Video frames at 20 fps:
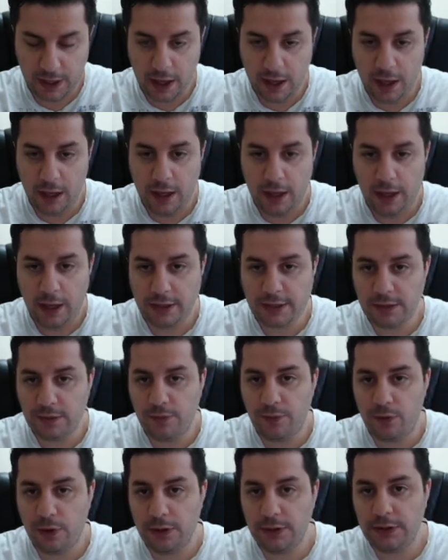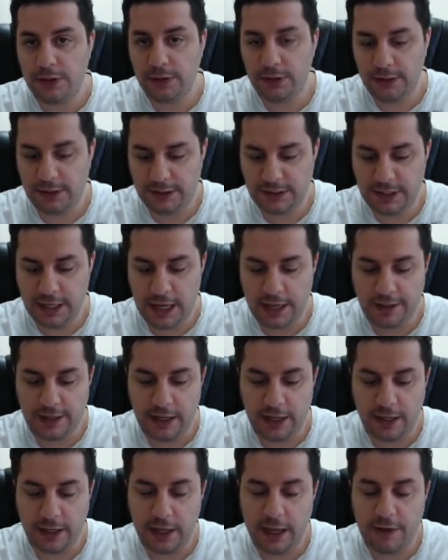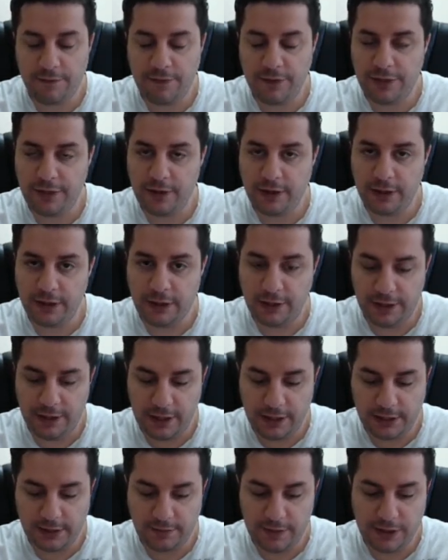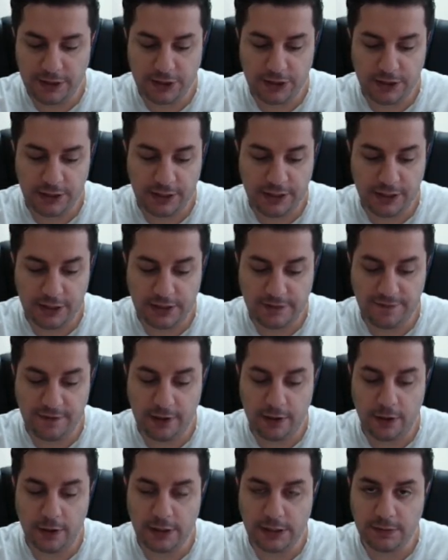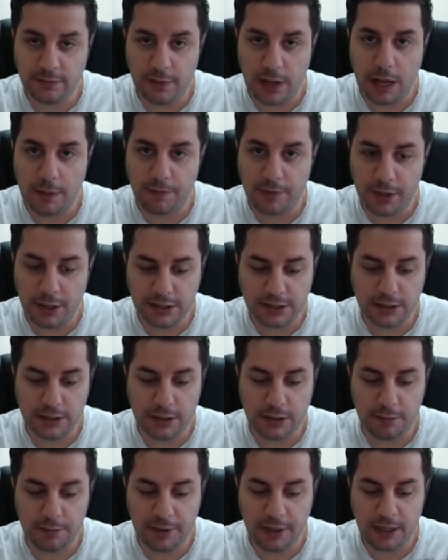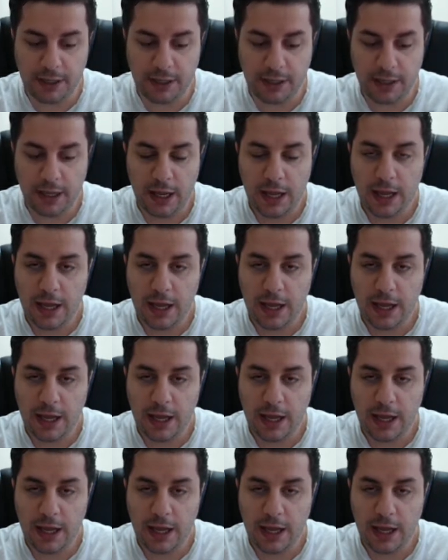It's important to understand that everything that is mentioned in this video is my personal opinion.